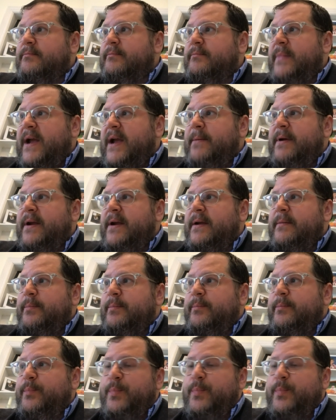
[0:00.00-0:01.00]
maybe
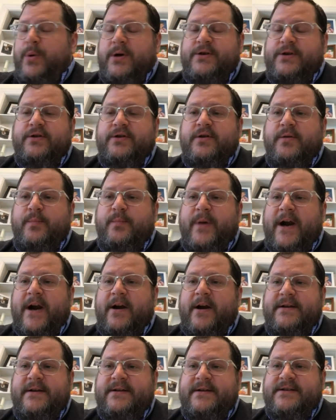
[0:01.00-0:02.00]
pursue
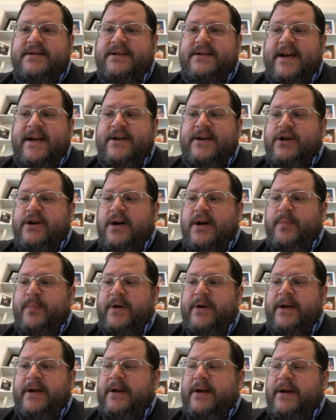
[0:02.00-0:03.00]
Barrington Stage
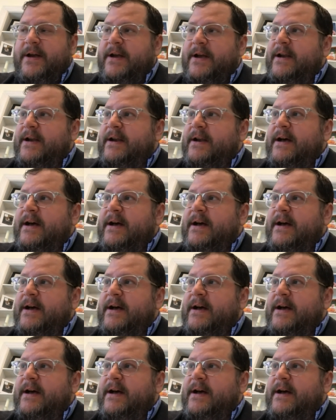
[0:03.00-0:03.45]
Company, and